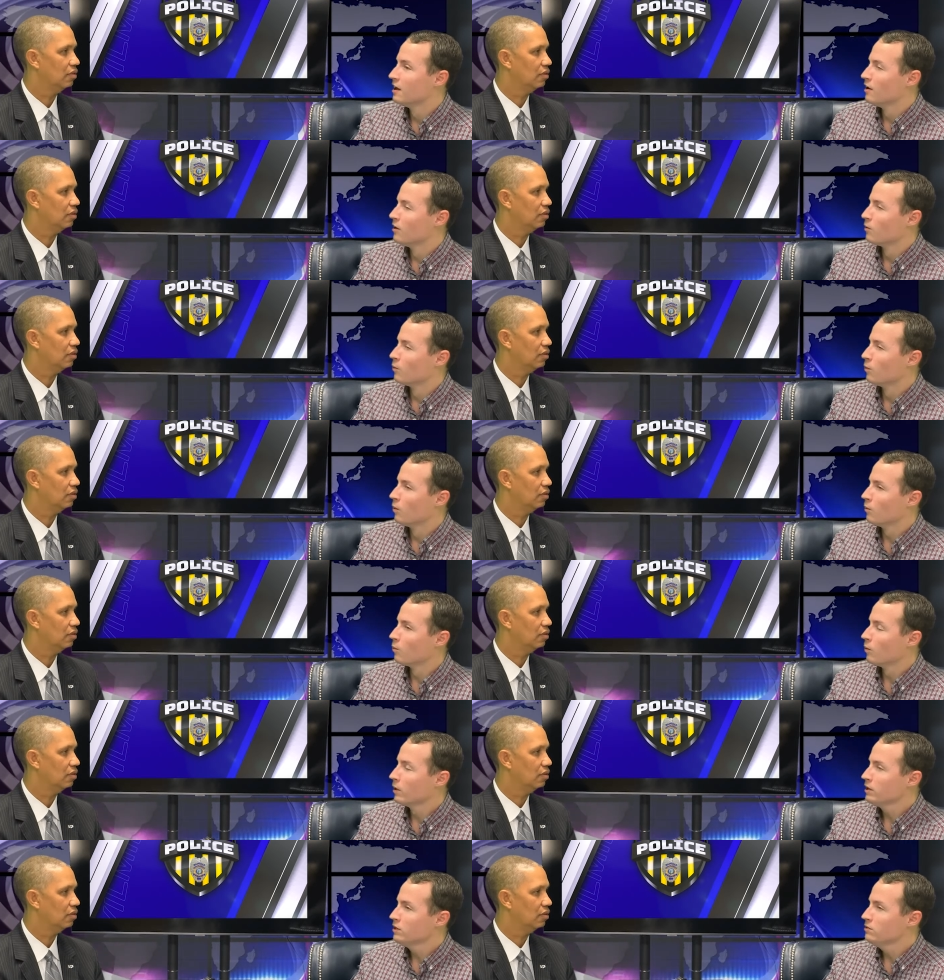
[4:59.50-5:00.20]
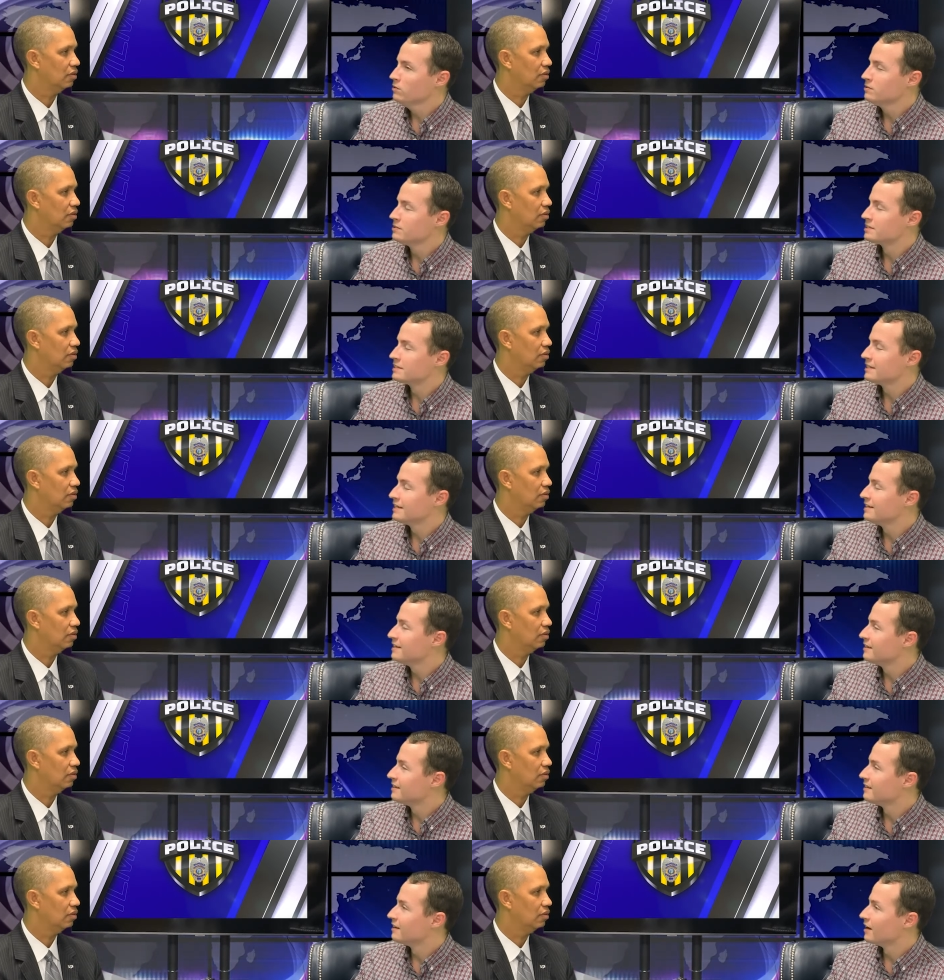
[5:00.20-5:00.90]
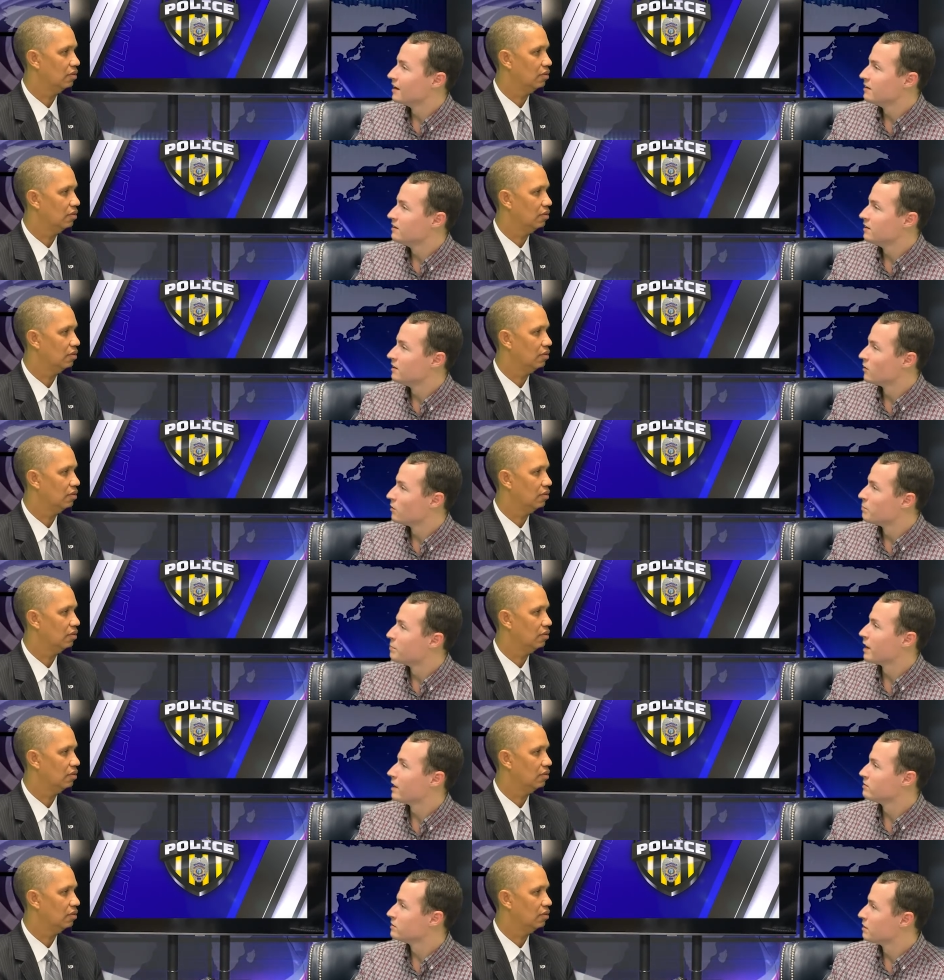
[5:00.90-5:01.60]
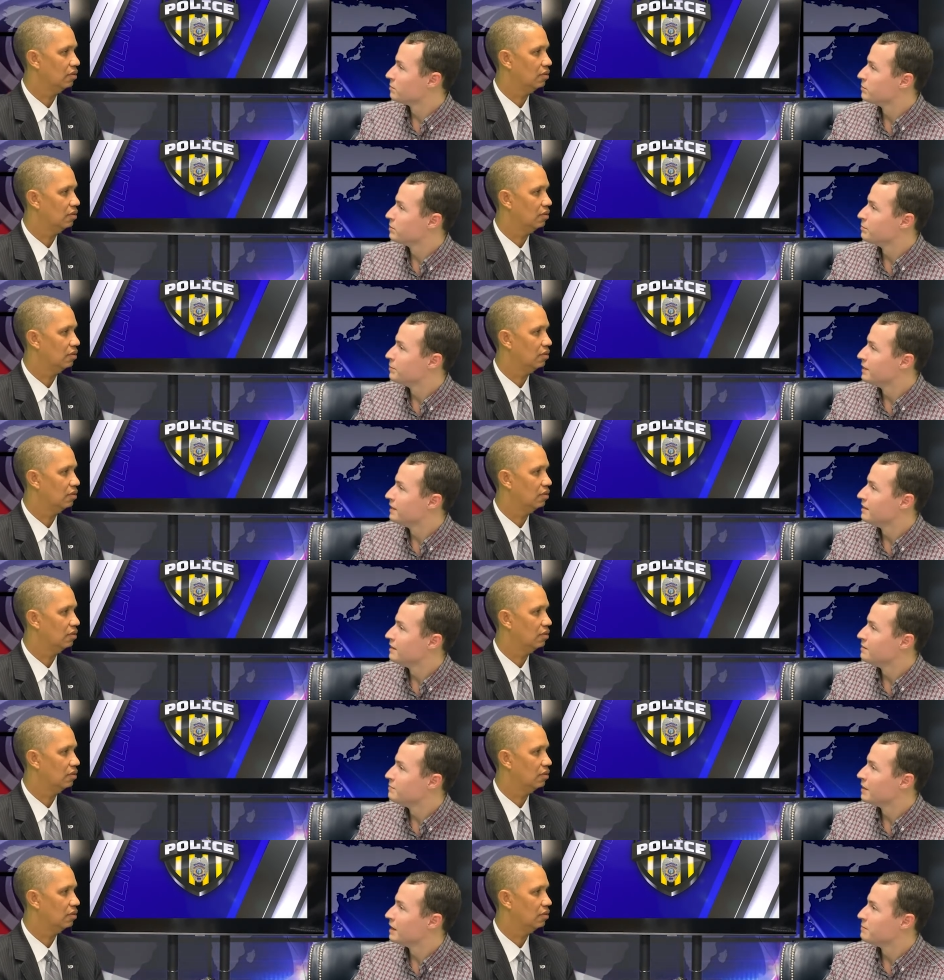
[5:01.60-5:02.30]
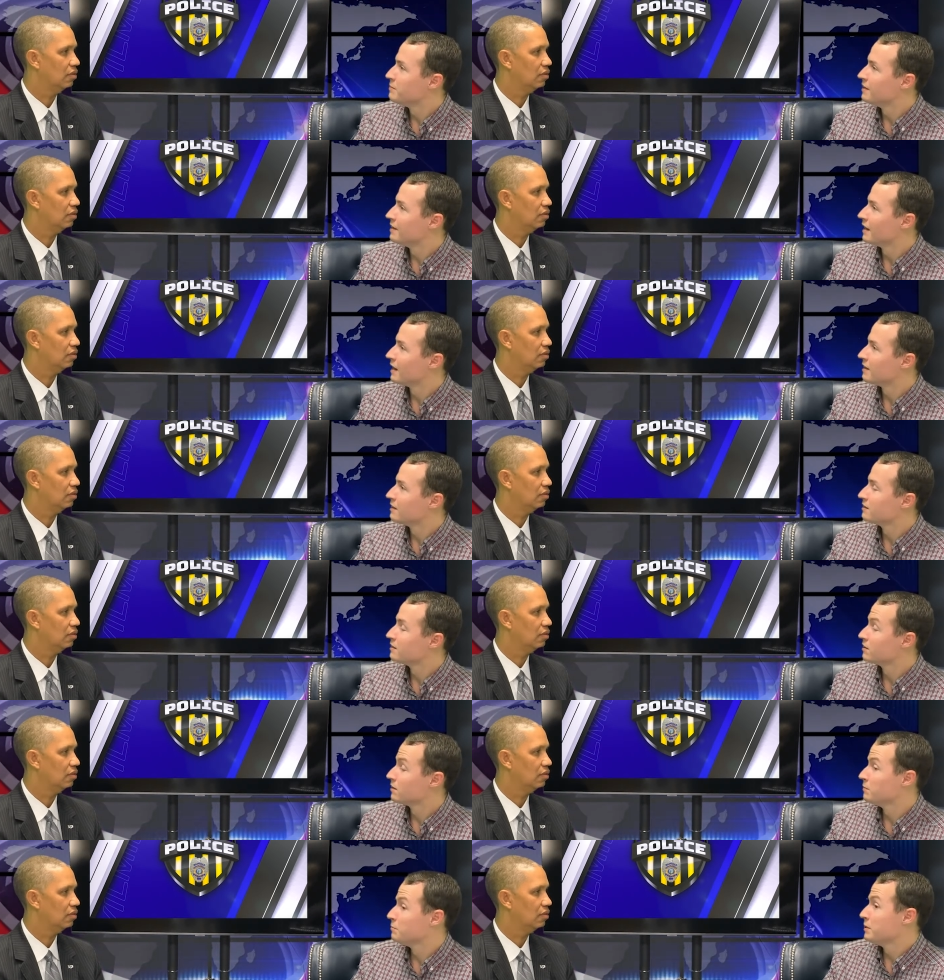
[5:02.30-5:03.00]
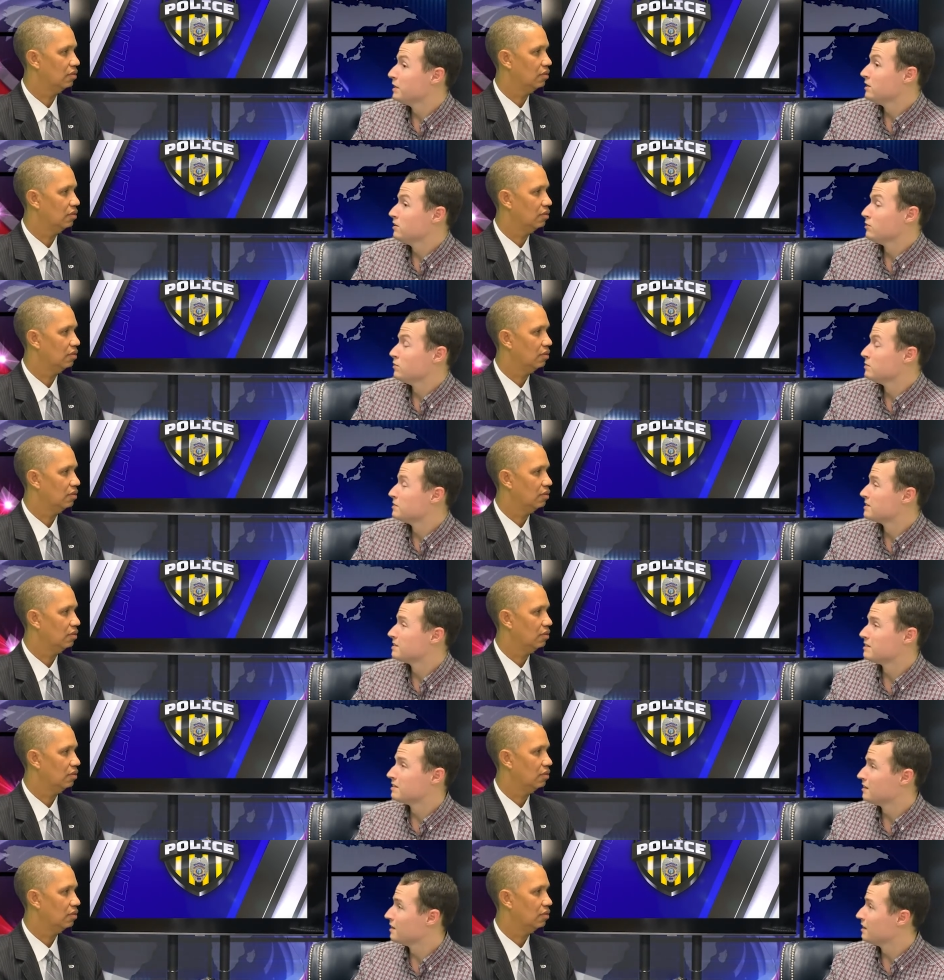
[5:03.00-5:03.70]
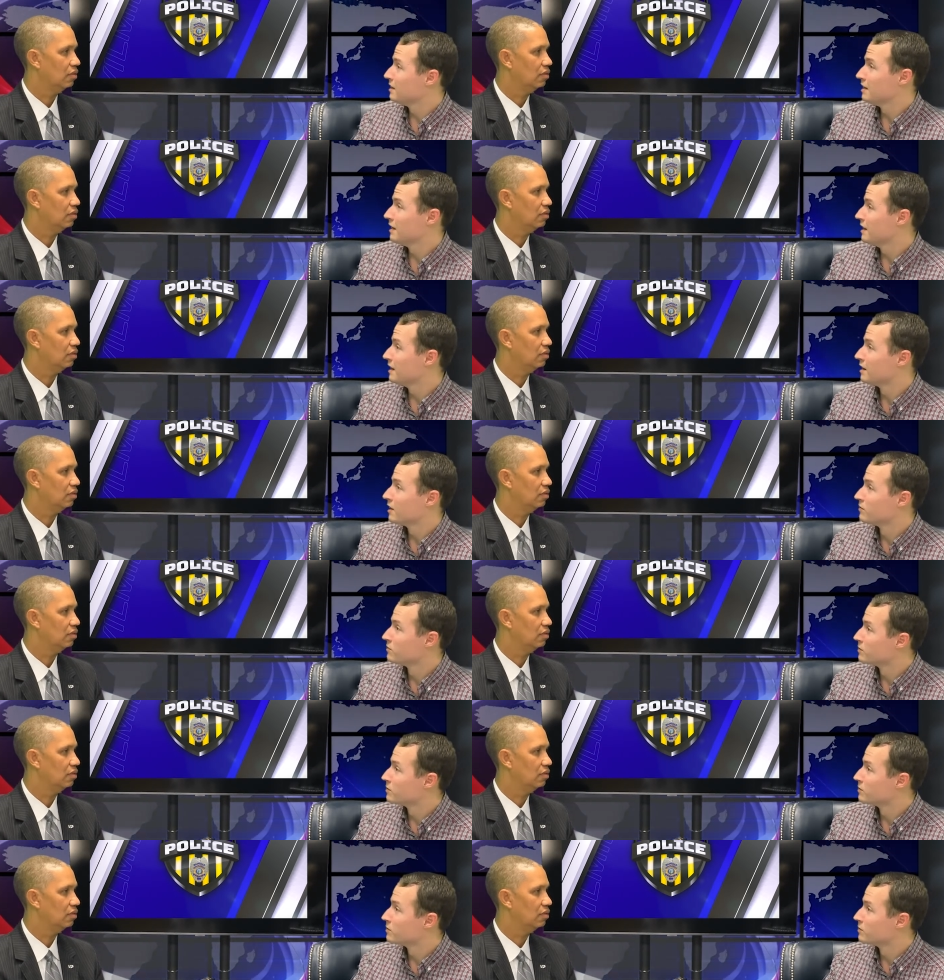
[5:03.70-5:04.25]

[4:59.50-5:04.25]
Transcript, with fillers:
Speaker 1: What do you see, you know, about WPD maybe that could be used in other